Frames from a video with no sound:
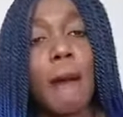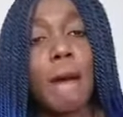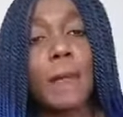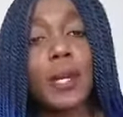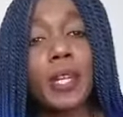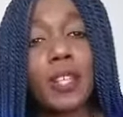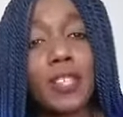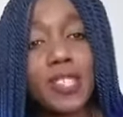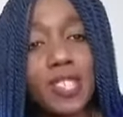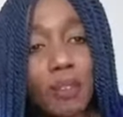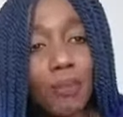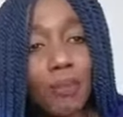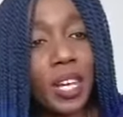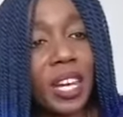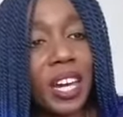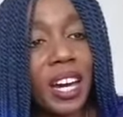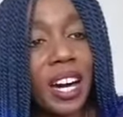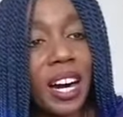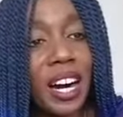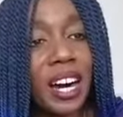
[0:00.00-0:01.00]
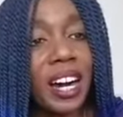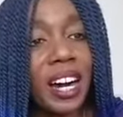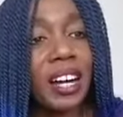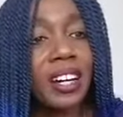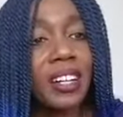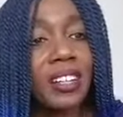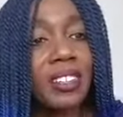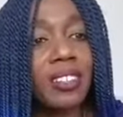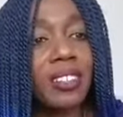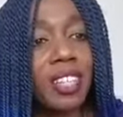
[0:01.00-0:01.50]
because if they
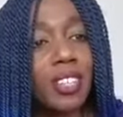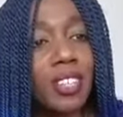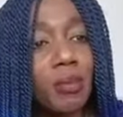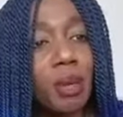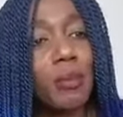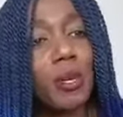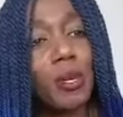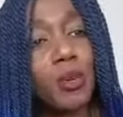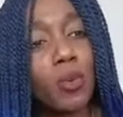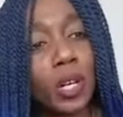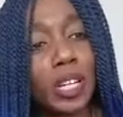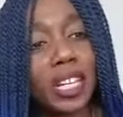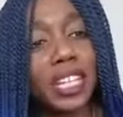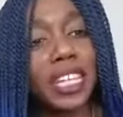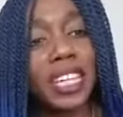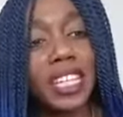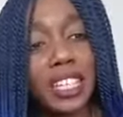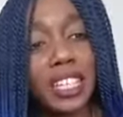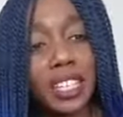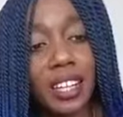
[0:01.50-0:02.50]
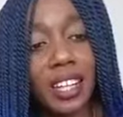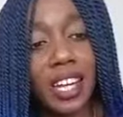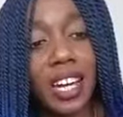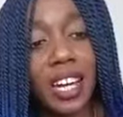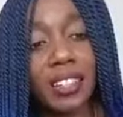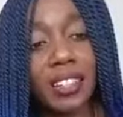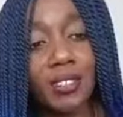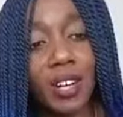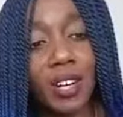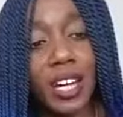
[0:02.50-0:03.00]
are then maybe you want to heal
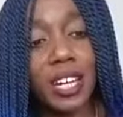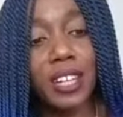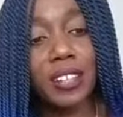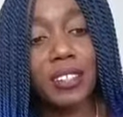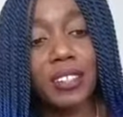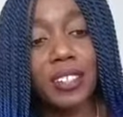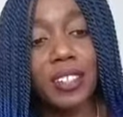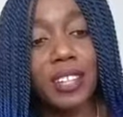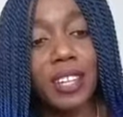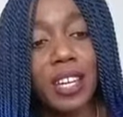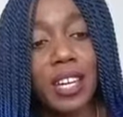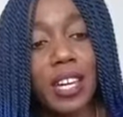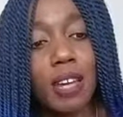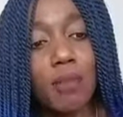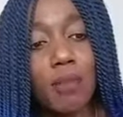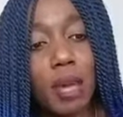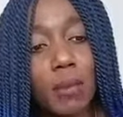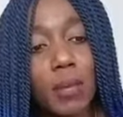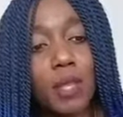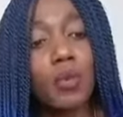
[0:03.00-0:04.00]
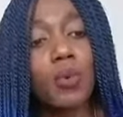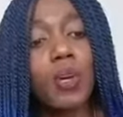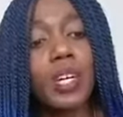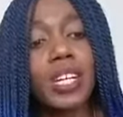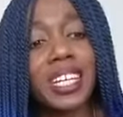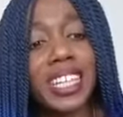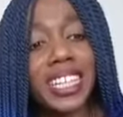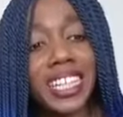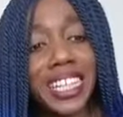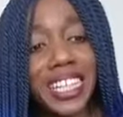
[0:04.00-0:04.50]
that right maybe you
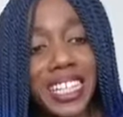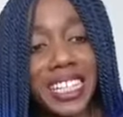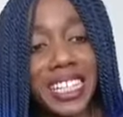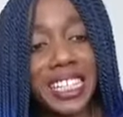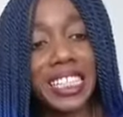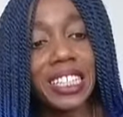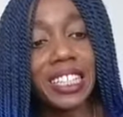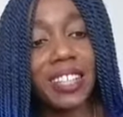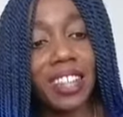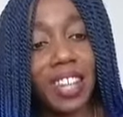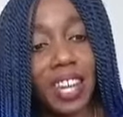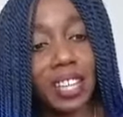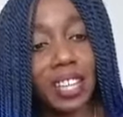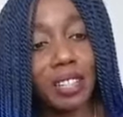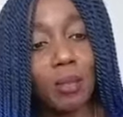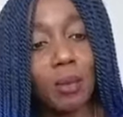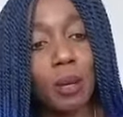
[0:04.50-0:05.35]
want to heal that.